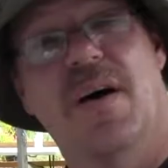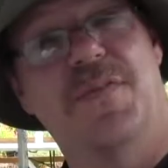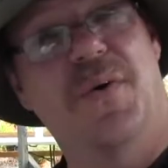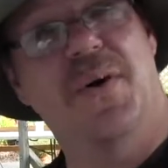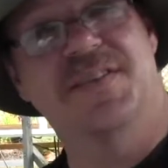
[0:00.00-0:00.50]
Well,
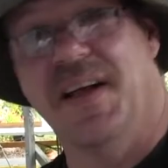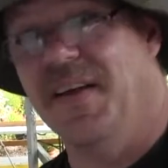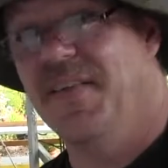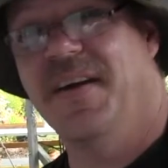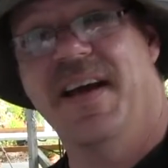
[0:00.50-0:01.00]
folks,
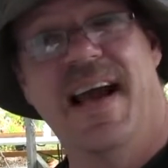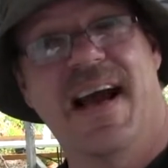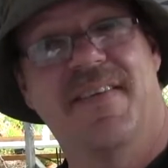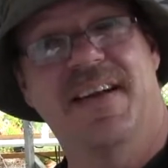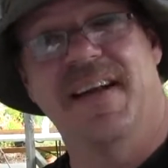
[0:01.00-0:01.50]
there you
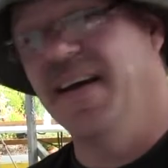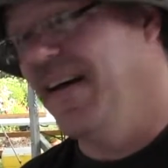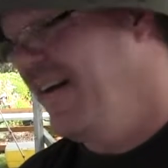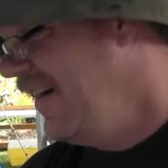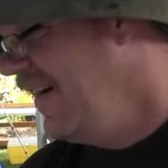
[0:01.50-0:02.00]
have it.
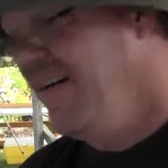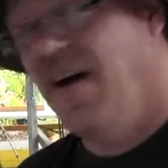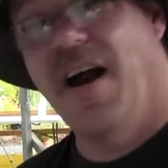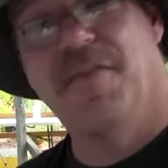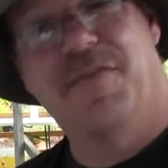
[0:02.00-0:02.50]

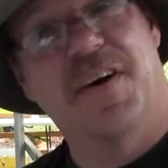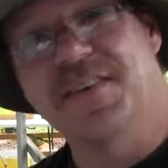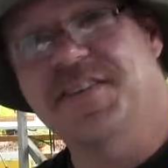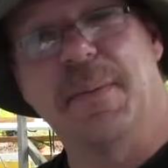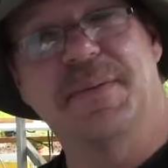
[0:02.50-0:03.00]
Our
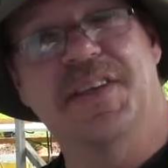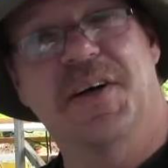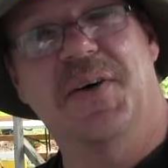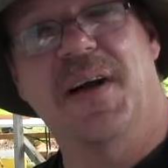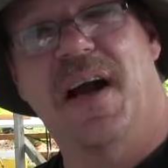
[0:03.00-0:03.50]
first episode,